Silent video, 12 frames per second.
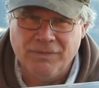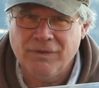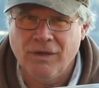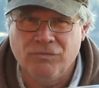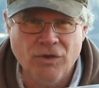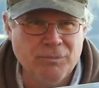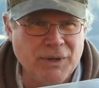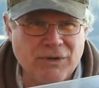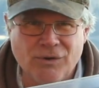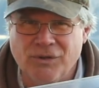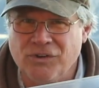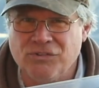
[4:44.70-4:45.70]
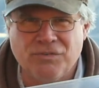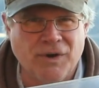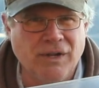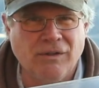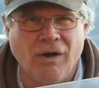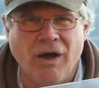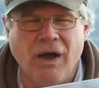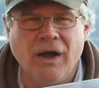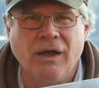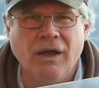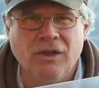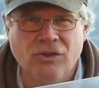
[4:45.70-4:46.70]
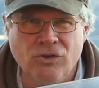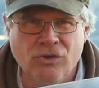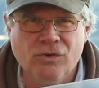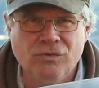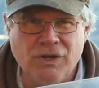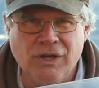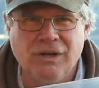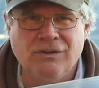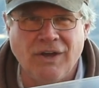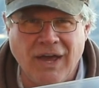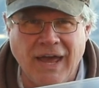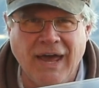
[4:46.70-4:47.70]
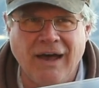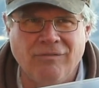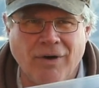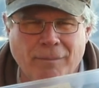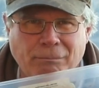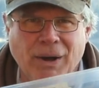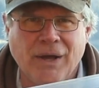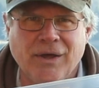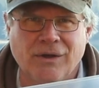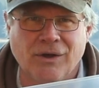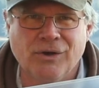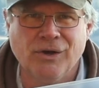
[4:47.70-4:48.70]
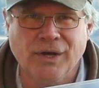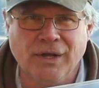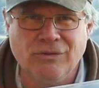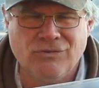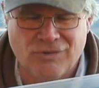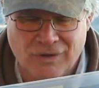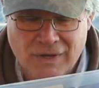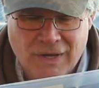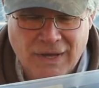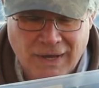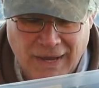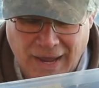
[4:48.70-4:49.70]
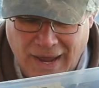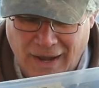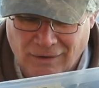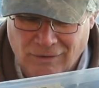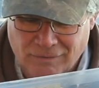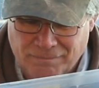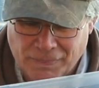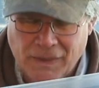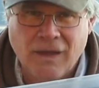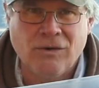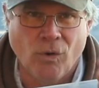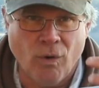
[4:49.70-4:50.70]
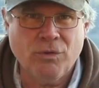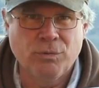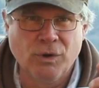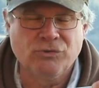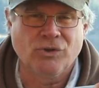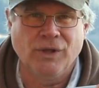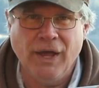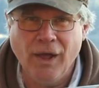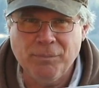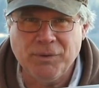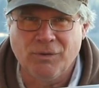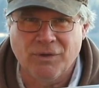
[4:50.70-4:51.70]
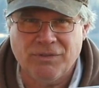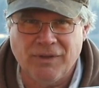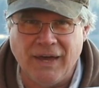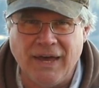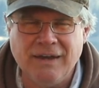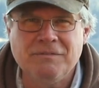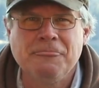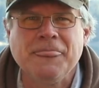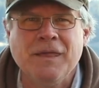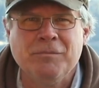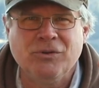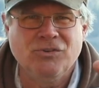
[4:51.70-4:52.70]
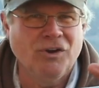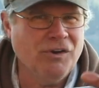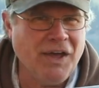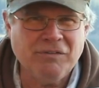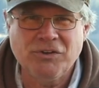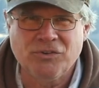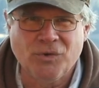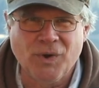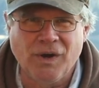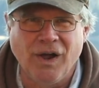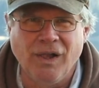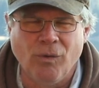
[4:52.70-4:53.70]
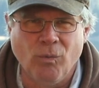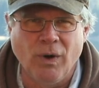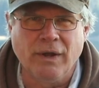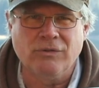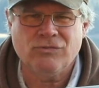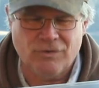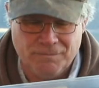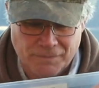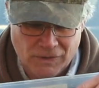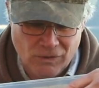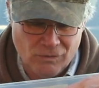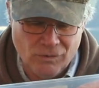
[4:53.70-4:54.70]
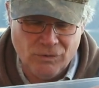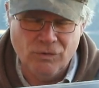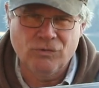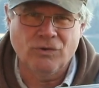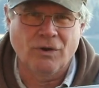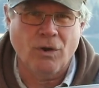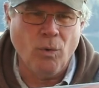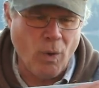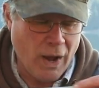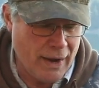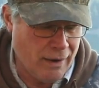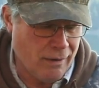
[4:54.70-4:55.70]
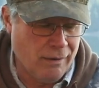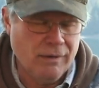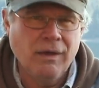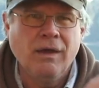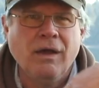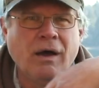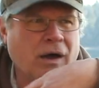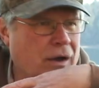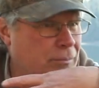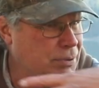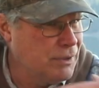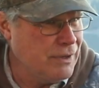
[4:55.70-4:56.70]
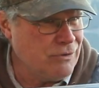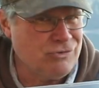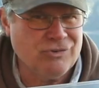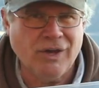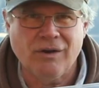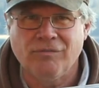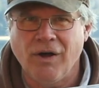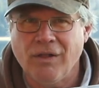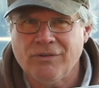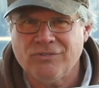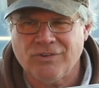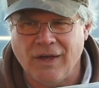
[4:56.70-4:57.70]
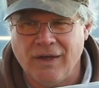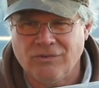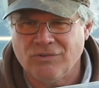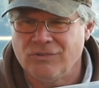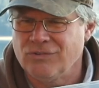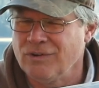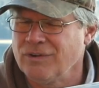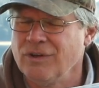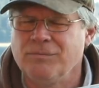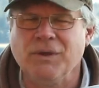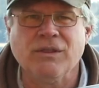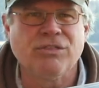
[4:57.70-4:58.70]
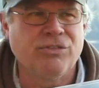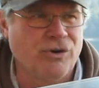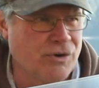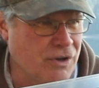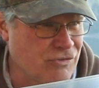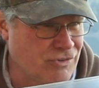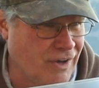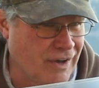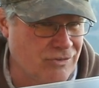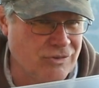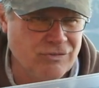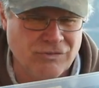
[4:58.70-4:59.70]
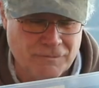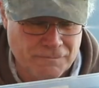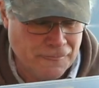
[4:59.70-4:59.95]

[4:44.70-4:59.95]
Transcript: if you've been doing this very long, you need to have a bucket of hoods. And Northwoods will help you with that, but you don't have to do it all at once. You should acquire a complete set of all the sizes. There could be 30 sizes.